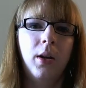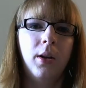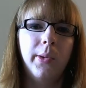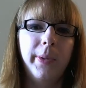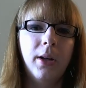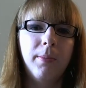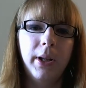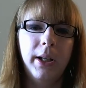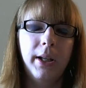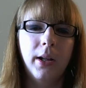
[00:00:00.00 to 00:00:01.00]
You'll be
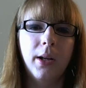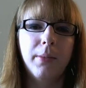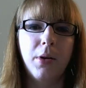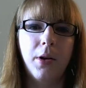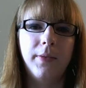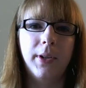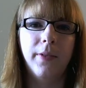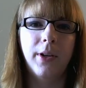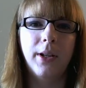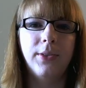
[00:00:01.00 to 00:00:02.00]
completing a number of
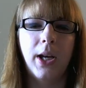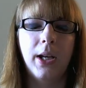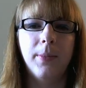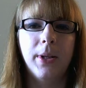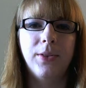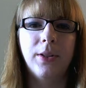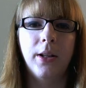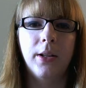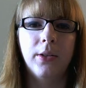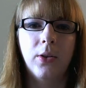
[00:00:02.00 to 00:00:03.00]
different assignments
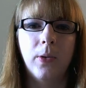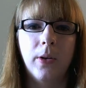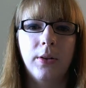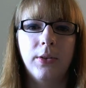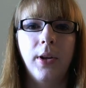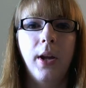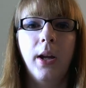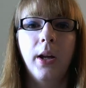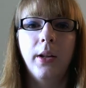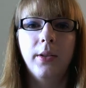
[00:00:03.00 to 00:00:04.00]
in this course.
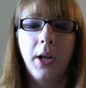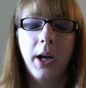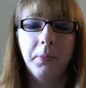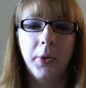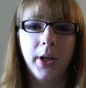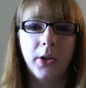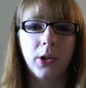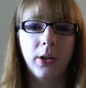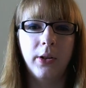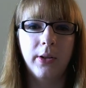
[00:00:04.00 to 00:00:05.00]
In the
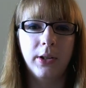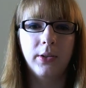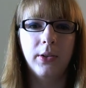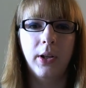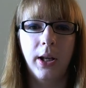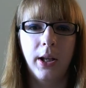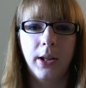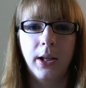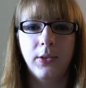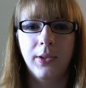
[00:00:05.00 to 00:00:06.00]
non-production units, again
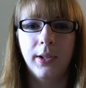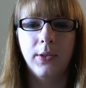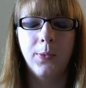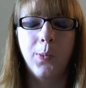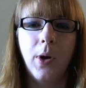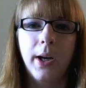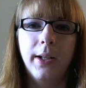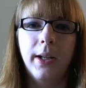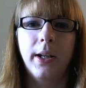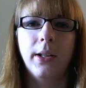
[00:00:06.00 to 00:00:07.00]
that's Units
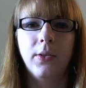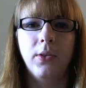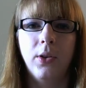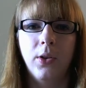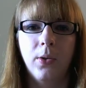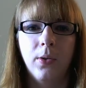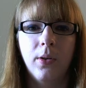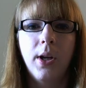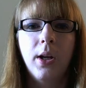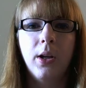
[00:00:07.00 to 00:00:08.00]
1 and 2,
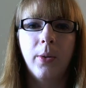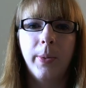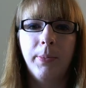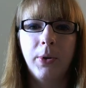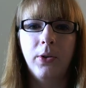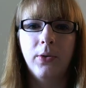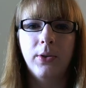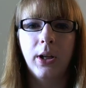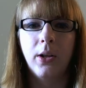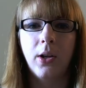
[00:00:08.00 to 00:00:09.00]
you'll be
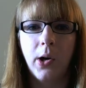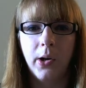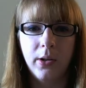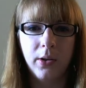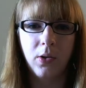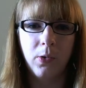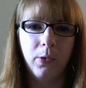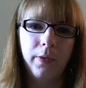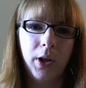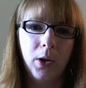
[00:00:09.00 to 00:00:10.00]
producing an article
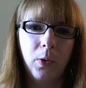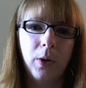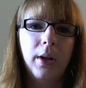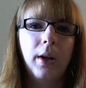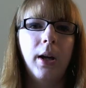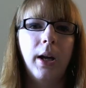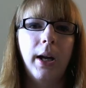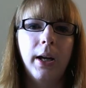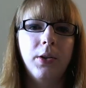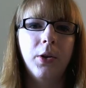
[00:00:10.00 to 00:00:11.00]
review,
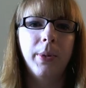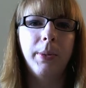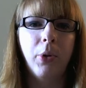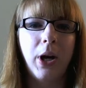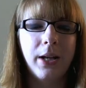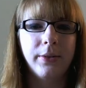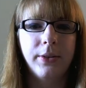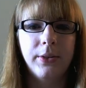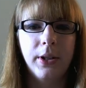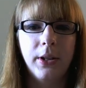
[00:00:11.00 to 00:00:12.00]
and you'll be
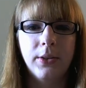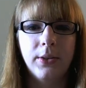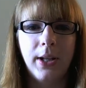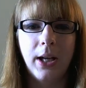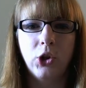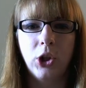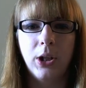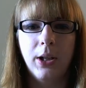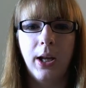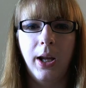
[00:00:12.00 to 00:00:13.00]
practicing
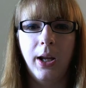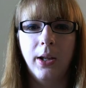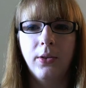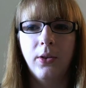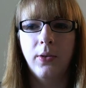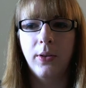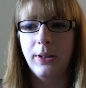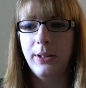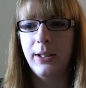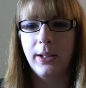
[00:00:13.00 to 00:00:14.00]
sketching and
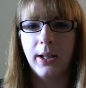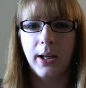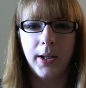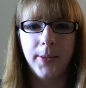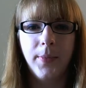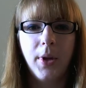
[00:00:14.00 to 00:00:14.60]
critiquing.